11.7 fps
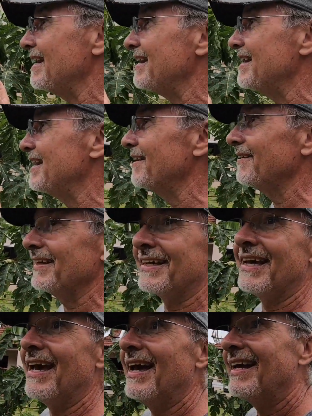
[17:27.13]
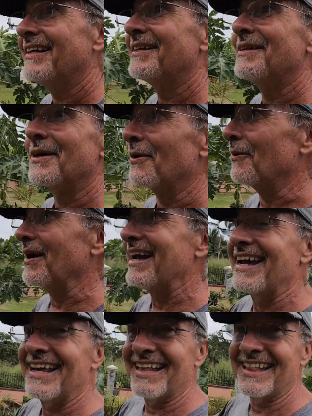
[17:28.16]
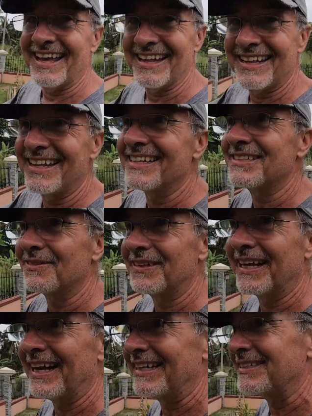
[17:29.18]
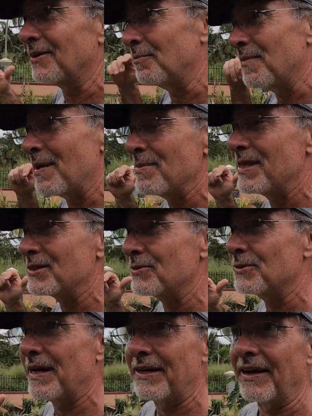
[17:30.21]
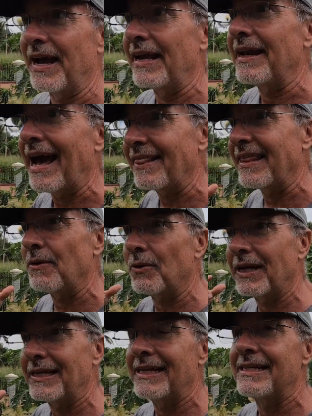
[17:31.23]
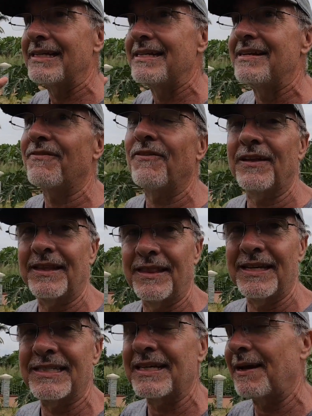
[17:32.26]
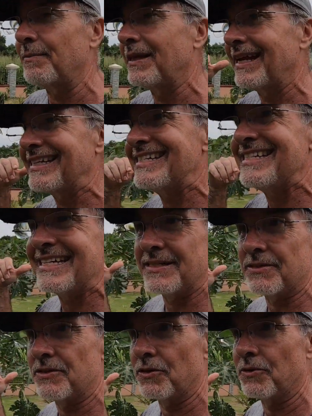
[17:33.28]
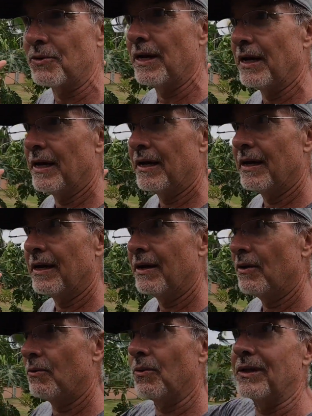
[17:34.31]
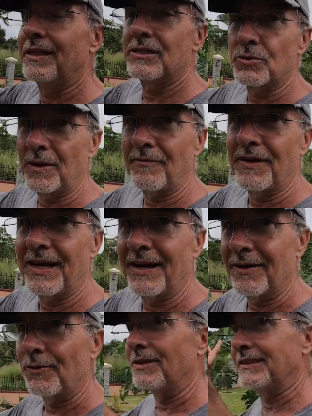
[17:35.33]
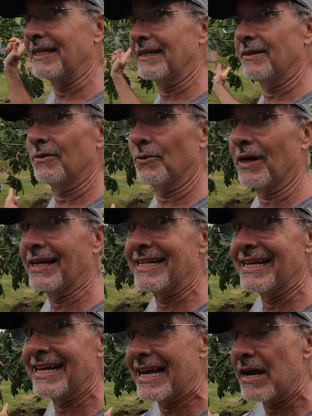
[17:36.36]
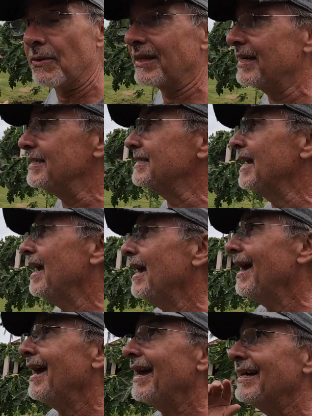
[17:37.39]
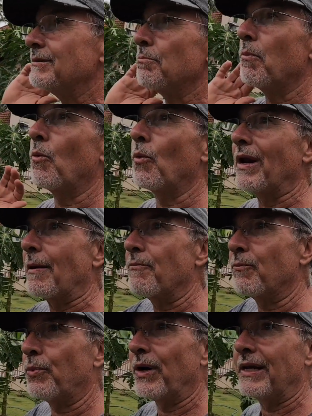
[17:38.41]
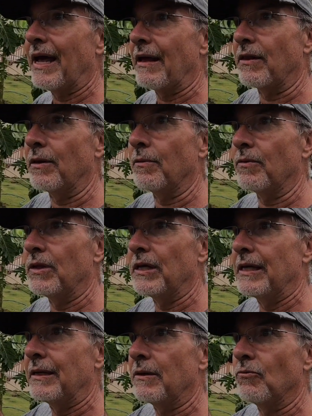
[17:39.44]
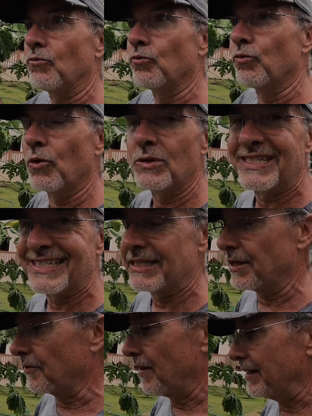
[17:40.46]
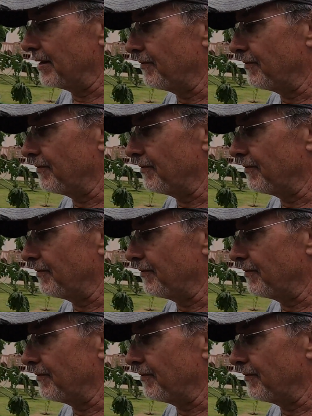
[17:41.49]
nearly the degree that this one had. So maybe this one's better. And I think what I did differently this time that I didn't do with this one over here, what I did here with these, is when I put the roots into the ground at